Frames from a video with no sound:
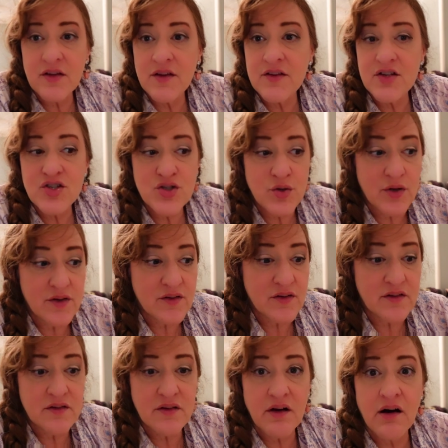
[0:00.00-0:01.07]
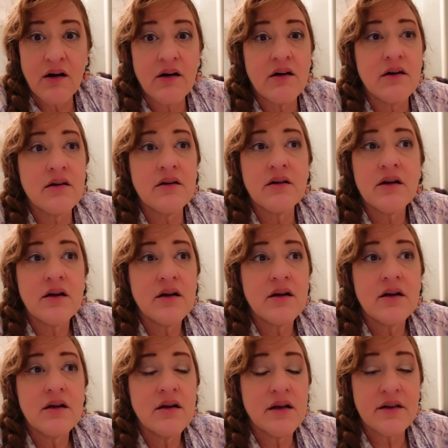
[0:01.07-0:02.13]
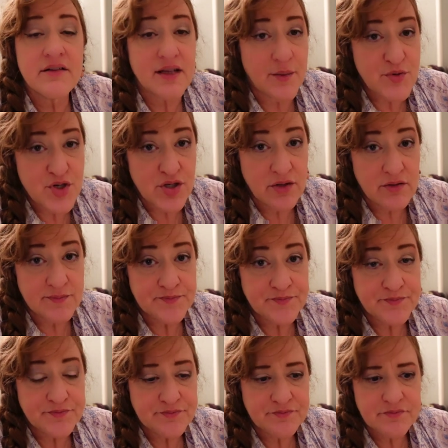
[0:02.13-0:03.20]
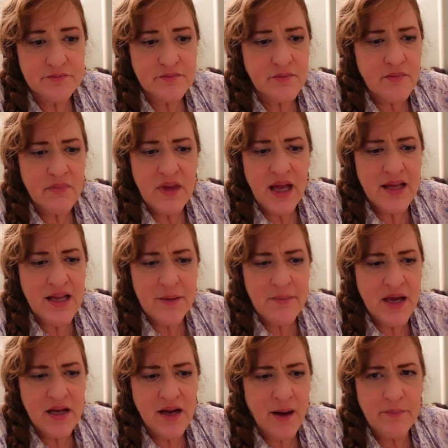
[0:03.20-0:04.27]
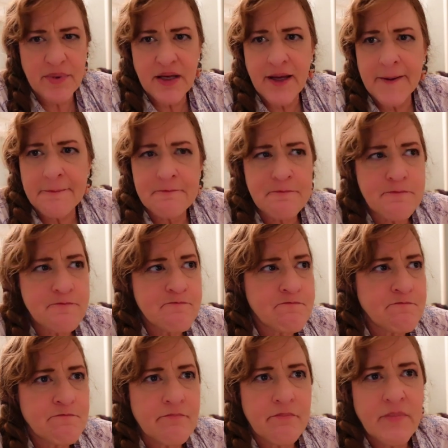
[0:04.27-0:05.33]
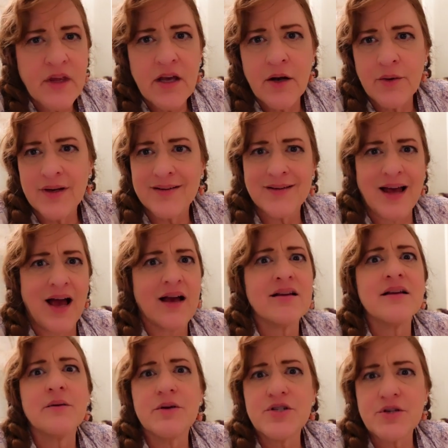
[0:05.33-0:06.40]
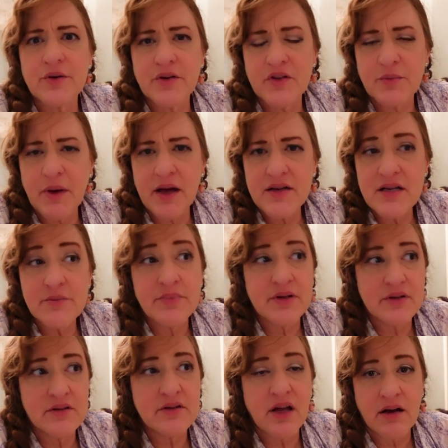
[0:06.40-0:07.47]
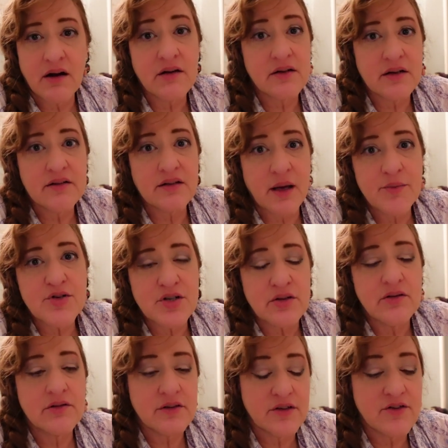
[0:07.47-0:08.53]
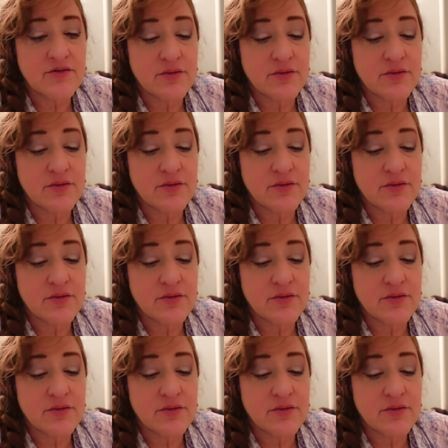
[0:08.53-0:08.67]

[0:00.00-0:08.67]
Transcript: and the choices are exceptional. And they may not be, exactly what you're expecting, but they are exceptional. So